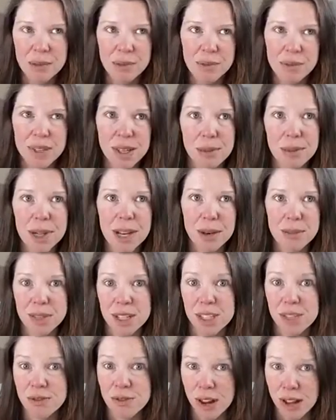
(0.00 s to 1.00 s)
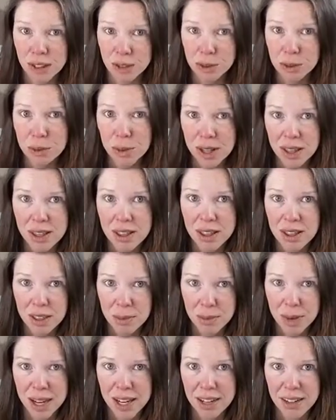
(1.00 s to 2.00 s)
Sometimes it's followed with a
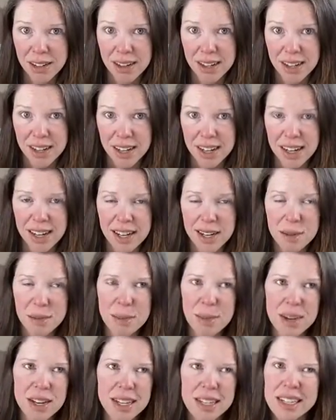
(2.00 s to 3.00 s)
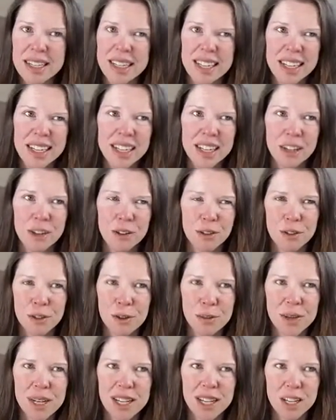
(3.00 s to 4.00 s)
migraine, a headache, but
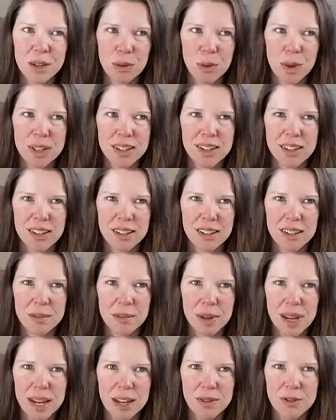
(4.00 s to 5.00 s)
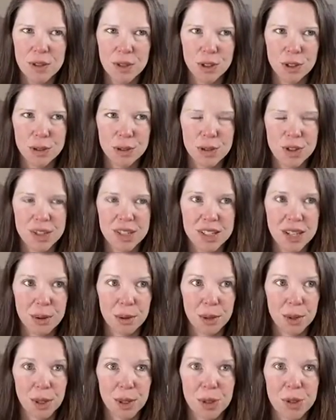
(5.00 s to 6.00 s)
for me, it wasn't painful. It was just I
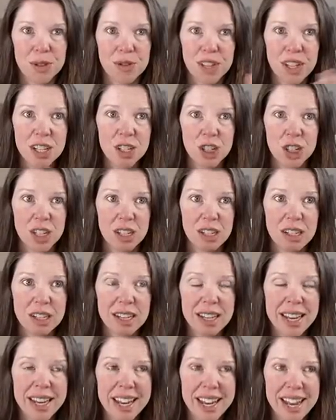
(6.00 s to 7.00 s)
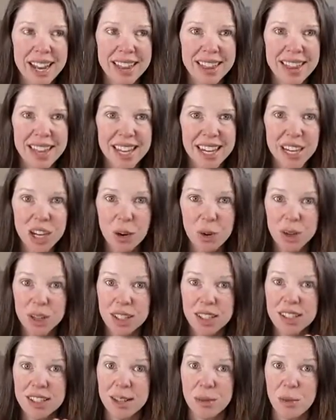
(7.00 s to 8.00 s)
would lose vision and then go
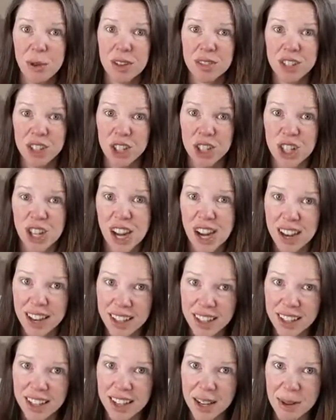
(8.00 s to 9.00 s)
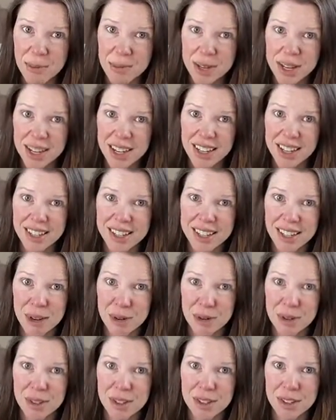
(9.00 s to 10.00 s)
into somewhat of a shock because
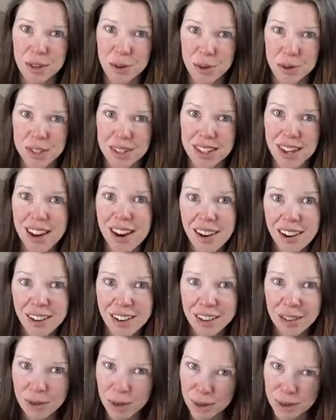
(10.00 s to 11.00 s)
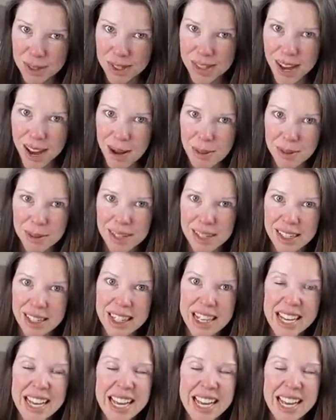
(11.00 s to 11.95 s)
I was so scared of what was happening.